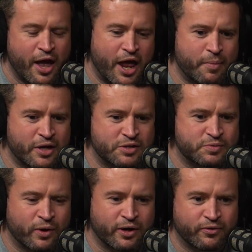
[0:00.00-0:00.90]
And it makes me
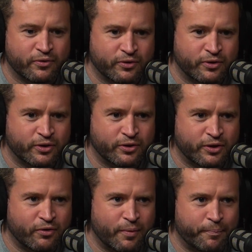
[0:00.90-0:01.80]
wonder,
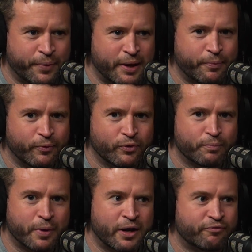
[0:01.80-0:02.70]
there are people
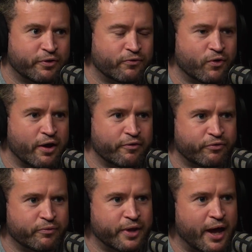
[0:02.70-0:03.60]
who benefit right
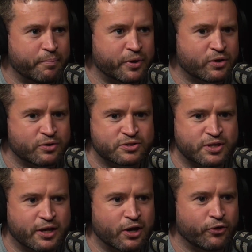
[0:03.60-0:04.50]
from that because
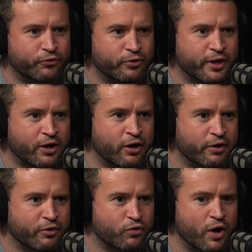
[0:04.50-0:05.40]
they go through that
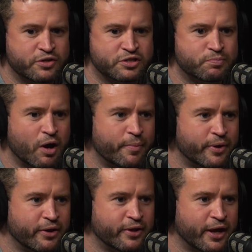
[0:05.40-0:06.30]
kind of crisis
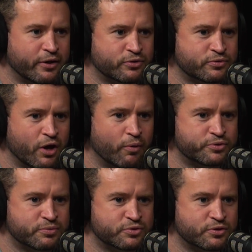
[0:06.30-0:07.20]
moment and that
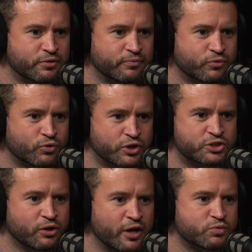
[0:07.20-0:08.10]
helps them to
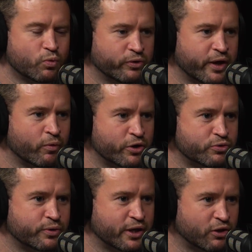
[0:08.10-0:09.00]
crystallize what they want to
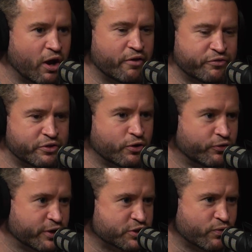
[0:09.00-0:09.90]
do with their life and turn
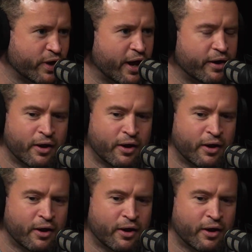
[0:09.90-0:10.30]
things around.